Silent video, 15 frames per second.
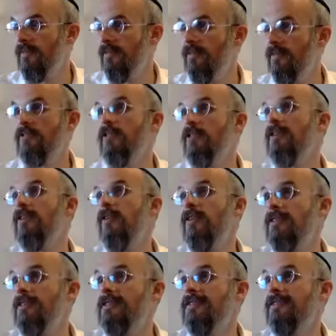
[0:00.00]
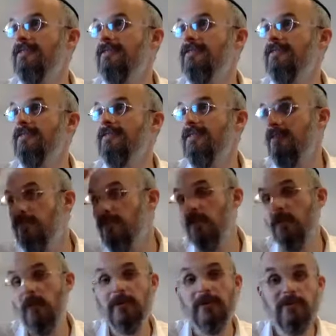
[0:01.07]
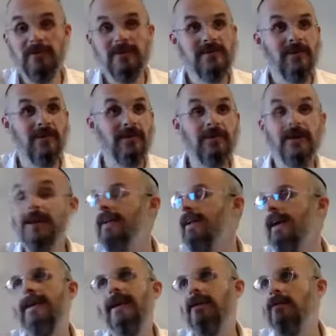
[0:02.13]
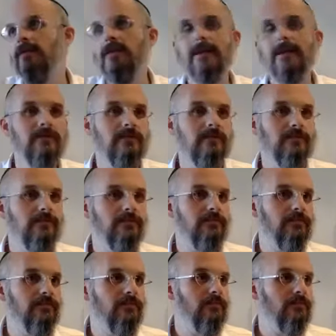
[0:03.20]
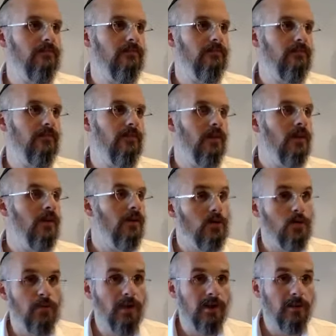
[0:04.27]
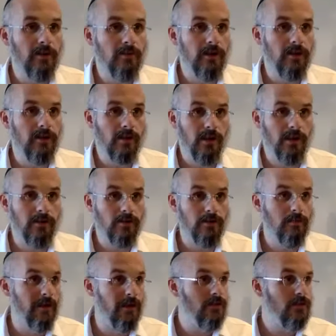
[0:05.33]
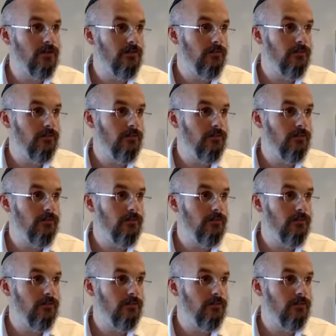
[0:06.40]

Right? You look at an artist, blown away with the person's art. I, can, I can't do that. Could you pick up a crayon and color on the page?